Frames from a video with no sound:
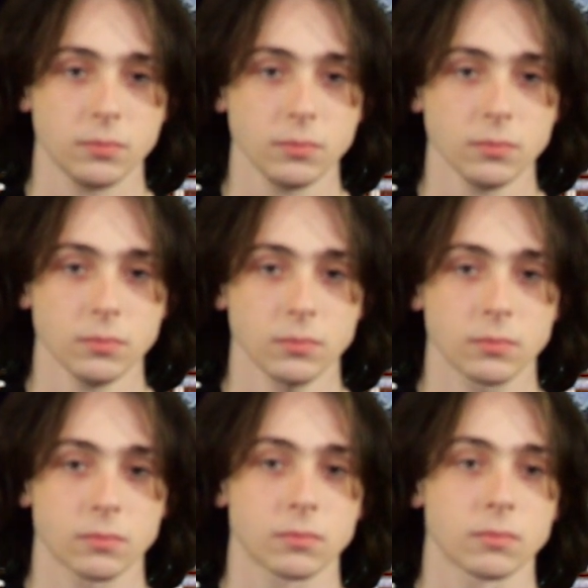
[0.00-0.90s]

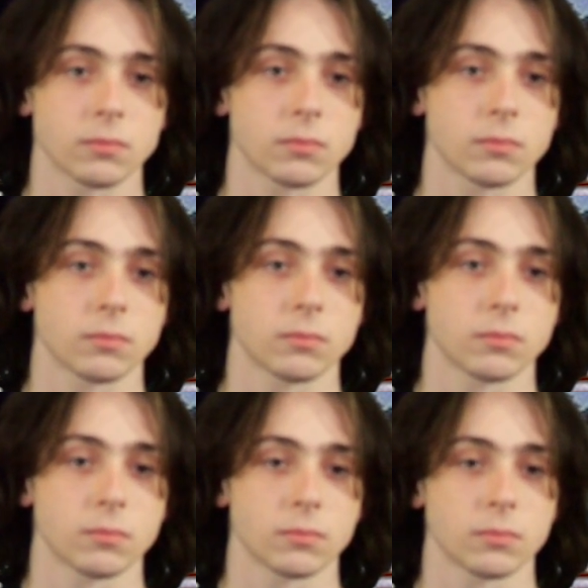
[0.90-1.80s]

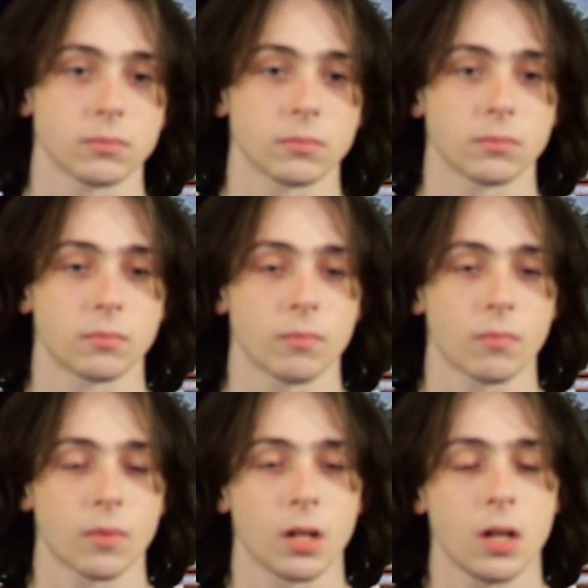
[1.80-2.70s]

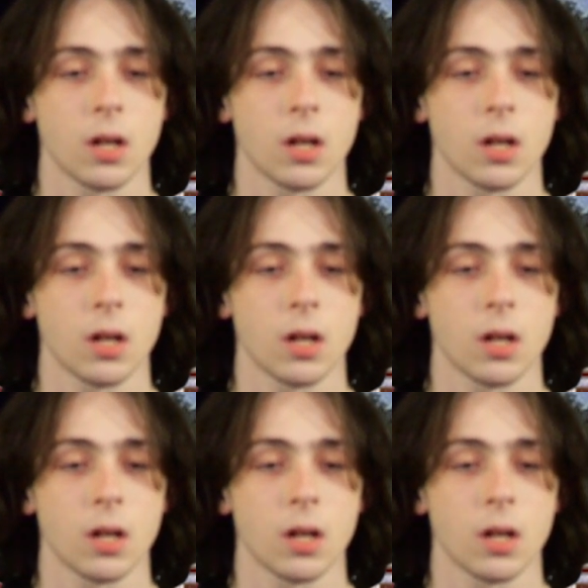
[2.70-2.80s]
The person shown says nothing.